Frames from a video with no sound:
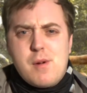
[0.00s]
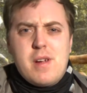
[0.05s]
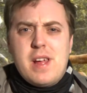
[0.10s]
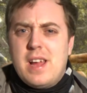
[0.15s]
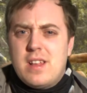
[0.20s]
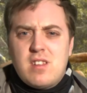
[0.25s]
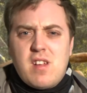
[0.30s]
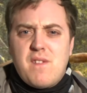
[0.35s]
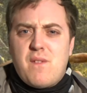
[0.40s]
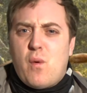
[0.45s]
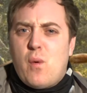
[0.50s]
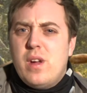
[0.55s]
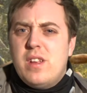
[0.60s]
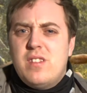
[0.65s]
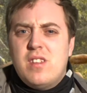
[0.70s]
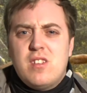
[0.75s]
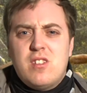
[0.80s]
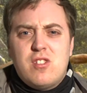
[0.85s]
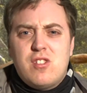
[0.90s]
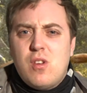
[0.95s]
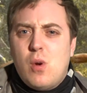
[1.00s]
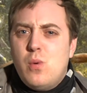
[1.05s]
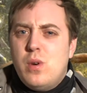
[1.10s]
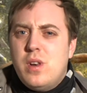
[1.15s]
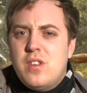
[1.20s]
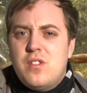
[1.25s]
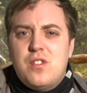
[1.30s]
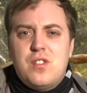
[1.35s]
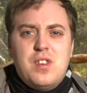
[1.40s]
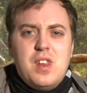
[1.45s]
Murray has a voice that's so
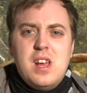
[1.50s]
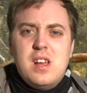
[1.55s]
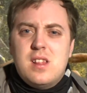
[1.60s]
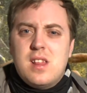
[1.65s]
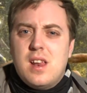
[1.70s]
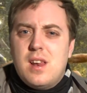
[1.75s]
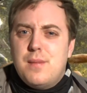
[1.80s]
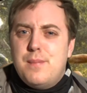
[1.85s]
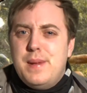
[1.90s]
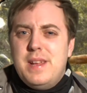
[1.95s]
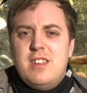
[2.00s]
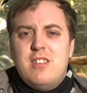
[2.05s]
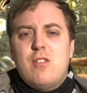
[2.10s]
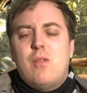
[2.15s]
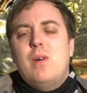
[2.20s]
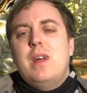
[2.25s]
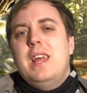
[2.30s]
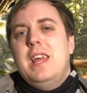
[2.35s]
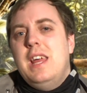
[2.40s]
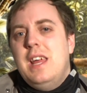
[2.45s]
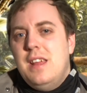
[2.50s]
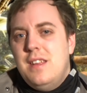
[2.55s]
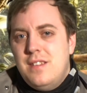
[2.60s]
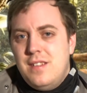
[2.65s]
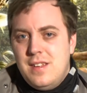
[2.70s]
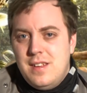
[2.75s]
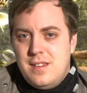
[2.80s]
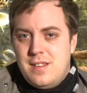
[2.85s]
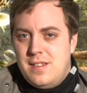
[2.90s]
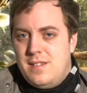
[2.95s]
distinct that it'd be so
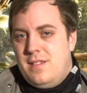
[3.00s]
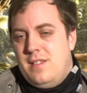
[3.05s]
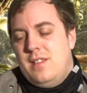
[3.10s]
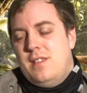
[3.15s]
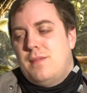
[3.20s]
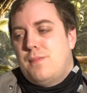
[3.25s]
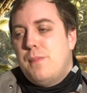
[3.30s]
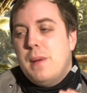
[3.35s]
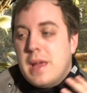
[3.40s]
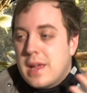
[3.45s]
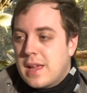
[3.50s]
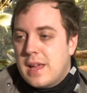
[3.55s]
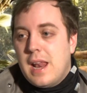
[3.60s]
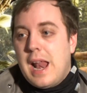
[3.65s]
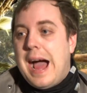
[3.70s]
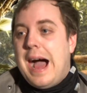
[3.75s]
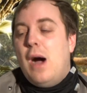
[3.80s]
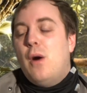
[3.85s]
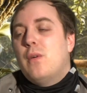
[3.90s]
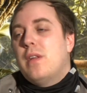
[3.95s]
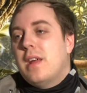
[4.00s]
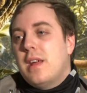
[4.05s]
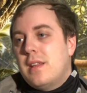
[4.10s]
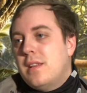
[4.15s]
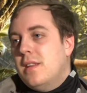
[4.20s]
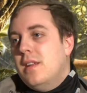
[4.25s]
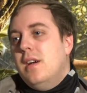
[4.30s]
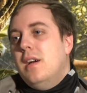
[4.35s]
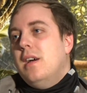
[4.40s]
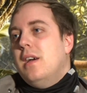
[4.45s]
easy to just pick it out
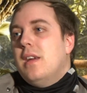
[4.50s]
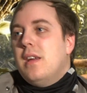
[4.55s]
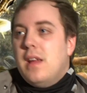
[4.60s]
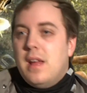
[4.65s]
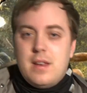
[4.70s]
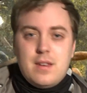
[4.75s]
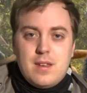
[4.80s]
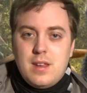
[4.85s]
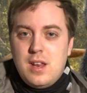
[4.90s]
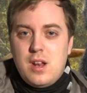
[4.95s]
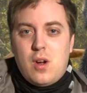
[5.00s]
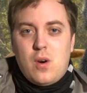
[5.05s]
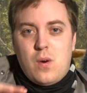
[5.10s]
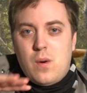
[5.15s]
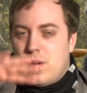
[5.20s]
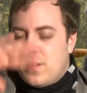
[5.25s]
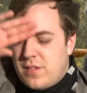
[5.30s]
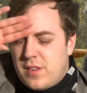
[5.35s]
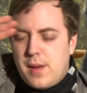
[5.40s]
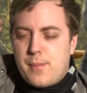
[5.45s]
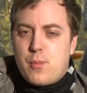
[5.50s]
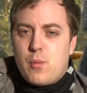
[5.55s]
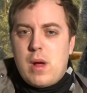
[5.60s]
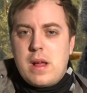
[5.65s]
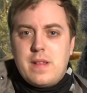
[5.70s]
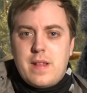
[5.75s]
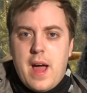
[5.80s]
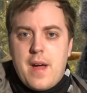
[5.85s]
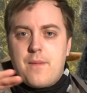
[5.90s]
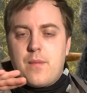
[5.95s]
and you know,
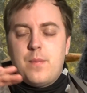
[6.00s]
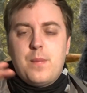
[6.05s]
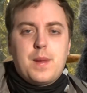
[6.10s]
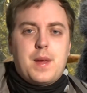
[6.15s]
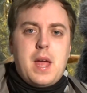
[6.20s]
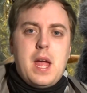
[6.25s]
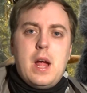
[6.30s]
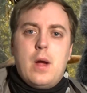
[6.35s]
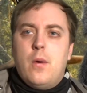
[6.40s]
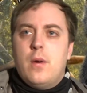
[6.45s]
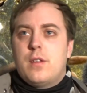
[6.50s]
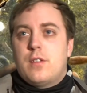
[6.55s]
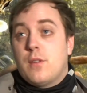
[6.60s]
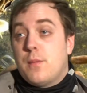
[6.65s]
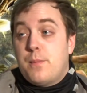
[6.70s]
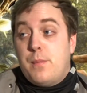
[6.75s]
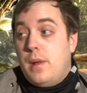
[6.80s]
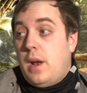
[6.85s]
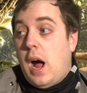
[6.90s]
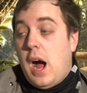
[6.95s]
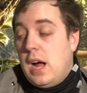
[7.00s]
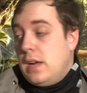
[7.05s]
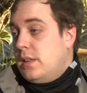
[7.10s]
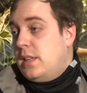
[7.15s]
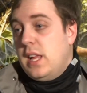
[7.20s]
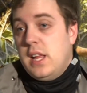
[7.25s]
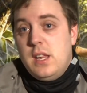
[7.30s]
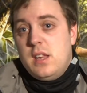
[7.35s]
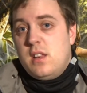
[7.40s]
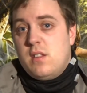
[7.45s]
separate that from the character. But I
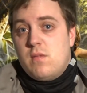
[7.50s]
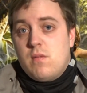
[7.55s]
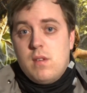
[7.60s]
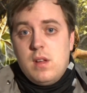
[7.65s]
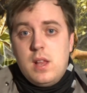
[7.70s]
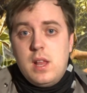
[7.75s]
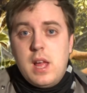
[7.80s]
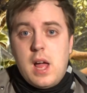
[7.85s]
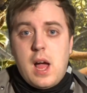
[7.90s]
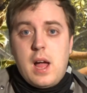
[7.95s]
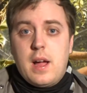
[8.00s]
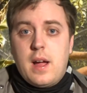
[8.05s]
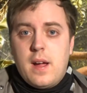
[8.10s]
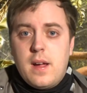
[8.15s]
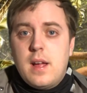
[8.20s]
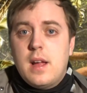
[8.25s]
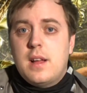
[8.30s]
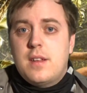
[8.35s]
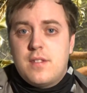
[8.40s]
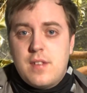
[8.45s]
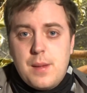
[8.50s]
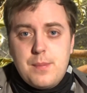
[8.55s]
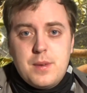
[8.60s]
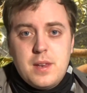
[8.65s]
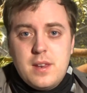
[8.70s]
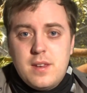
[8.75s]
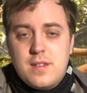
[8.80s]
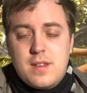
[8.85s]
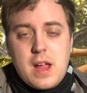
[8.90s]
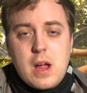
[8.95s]
didn't really. I
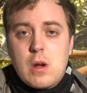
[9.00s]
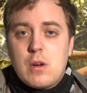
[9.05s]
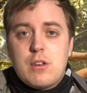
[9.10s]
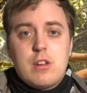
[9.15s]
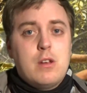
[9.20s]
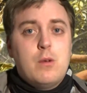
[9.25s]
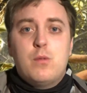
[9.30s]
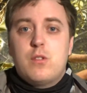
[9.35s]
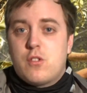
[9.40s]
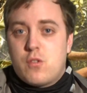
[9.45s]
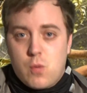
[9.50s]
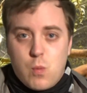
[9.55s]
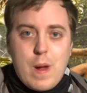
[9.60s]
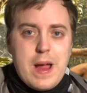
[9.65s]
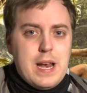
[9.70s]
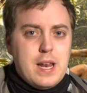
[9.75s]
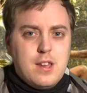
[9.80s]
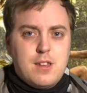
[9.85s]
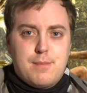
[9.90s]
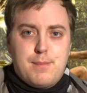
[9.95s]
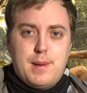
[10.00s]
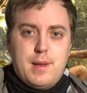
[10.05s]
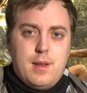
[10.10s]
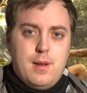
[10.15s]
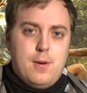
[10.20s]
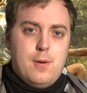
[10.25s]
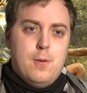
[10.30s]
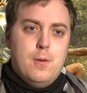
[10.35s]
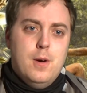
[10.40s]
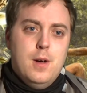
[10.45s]
accepted his character. He was great as
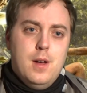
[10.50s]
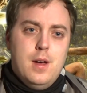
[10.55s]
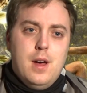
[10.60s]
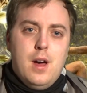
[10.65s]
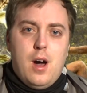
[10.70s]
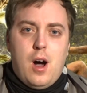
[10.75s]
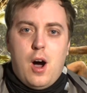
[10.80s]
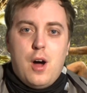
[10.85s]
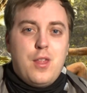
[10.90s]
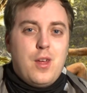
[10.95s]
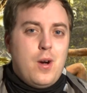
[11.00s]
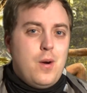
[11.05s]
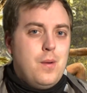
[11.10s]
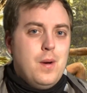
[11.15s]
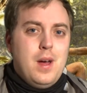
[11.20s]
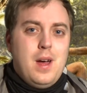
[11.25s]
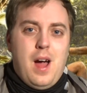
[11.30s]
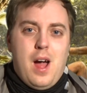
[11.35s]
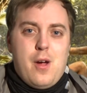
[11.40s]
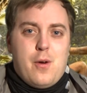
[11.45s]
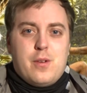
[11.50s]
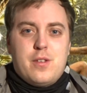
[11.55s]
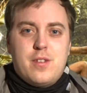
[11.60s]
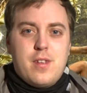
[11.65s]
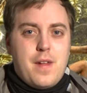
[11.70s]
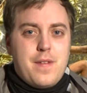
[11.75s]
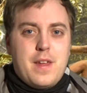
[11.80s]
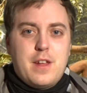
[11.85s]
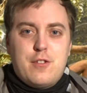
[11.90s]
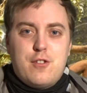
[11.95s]
Baloo. Although, I always
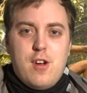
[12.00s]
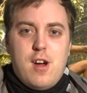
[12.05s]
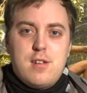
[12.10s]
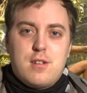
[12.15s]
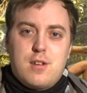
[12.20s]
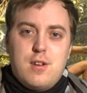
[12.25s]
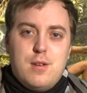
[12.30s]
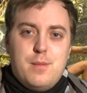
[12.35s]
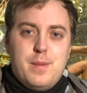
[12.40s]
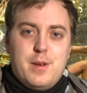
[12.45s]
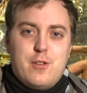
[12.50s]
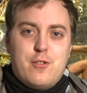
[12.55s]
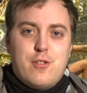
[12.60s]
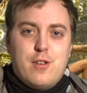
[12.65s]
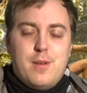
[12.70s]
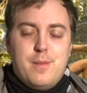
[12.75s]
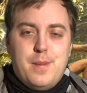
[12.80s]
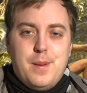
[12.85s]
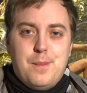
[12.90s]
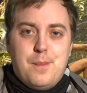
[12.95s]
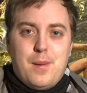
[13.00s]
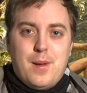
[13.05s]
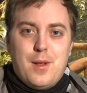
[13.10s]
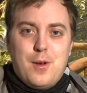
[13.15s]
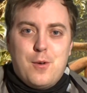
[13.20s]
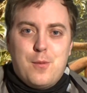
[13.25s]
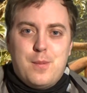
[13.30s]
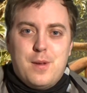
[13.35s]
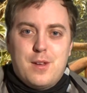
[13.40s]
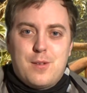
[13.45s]
thought that John Goodman should have been
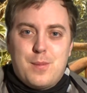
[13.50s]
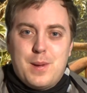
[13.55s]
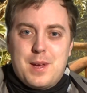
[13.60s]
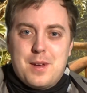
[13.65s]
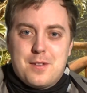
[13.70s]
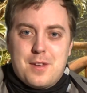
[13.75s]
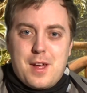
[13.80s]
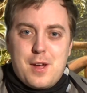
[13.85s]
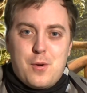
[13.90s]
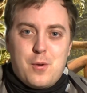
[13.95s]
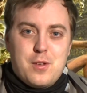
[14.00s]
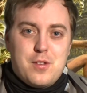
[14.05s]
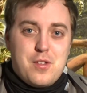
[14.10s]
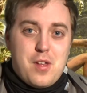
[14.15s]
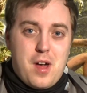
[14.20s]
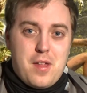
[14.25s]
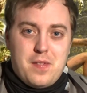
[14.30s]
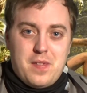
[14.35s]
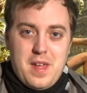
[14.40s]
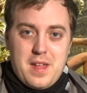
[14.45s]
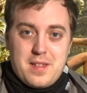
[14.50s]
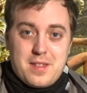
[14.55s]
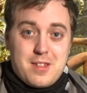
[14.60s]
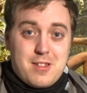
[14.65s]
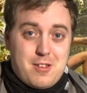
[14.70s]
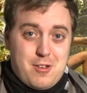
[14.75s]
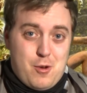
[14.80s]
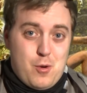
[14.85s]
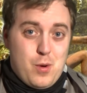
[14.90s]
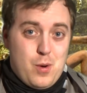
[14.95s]
Baloo, just because I always thought
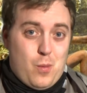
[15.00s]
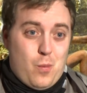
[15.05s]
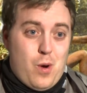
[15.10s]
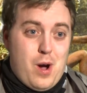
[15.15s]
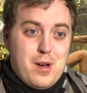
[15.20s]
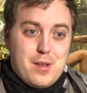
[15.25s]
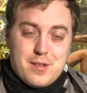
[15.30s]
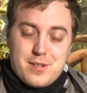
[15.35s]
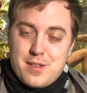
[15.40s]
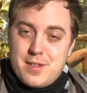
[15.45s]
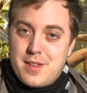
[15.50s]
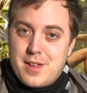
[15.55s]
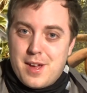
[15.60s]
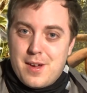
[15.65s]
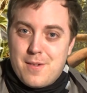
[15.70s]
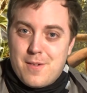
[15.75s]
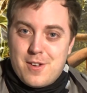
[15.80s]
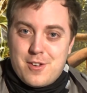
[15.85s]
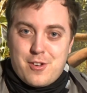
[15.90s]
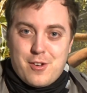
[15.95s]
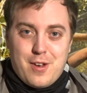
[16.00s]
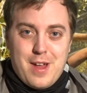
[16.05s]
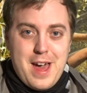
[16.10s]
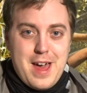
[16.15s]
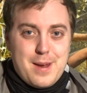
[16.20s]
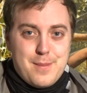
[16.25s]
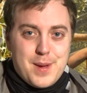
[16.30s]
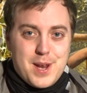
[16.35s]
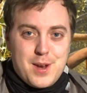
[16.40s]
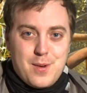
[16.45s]
that's who it was in the original
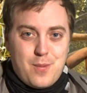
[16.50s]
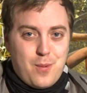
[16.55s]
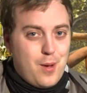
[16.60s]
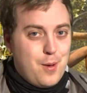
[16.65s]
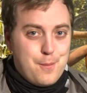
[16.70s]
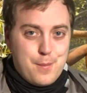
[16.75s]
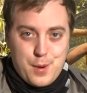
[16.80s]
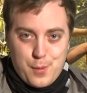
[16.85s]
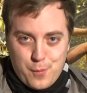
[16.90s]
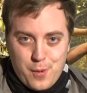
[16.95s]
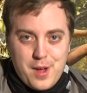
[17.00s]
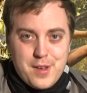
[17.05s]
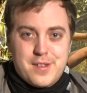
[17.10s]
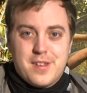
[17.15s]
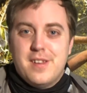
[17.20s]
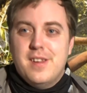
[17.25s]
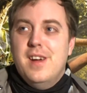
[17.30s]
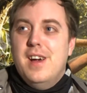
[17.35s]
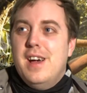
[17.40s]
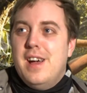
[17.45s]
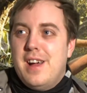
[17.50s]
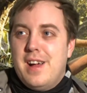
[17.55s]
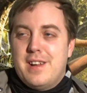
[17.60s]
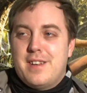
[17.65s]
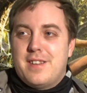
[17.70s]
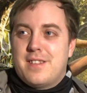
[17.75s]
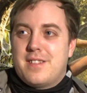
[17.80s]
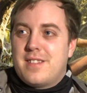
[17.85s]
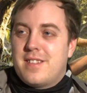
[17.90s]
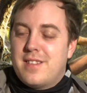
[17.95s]
animated one, but it wasn't. It
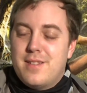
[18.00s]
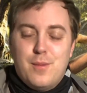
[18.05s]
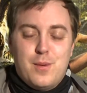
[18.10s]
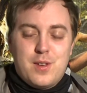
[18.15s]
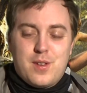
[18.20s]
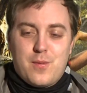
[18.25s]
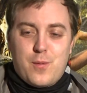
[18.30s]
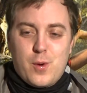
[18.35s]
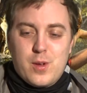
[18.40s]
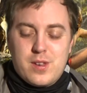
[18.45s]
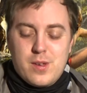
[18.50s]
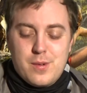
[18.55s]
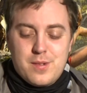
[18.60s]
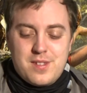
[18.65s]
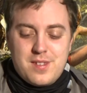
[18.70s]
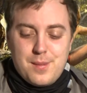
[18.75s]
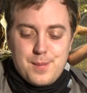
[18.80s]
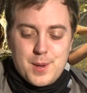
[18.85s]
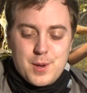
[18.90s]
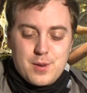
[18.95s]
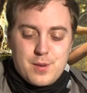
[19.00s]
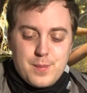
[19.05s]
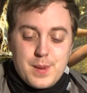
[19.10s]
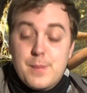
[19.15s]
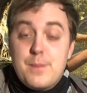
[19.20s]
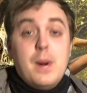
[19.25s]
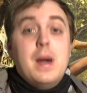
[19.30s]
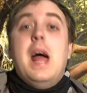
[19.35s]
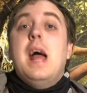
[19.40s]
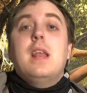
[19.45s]
just was a voice that was similar to me.
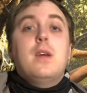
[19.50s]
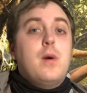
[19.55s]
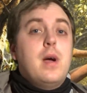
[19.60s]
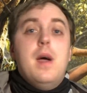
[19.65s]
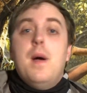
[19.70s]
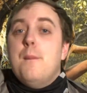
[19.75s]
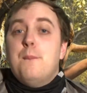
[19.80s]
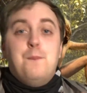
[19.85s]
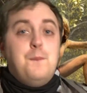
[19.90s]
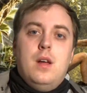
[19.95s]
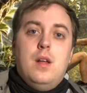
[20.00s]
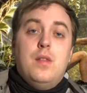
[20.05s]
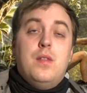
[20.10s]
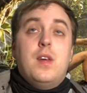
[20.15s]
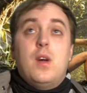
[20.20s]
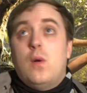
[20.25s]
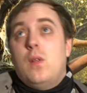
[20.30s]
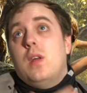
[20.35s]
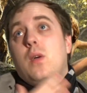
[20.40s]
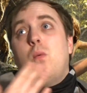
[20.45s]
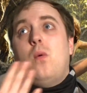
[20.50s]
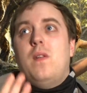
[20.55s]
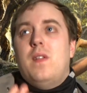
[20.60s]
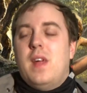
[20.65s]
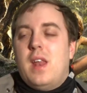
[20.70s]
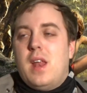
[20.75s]
But anyway, the only one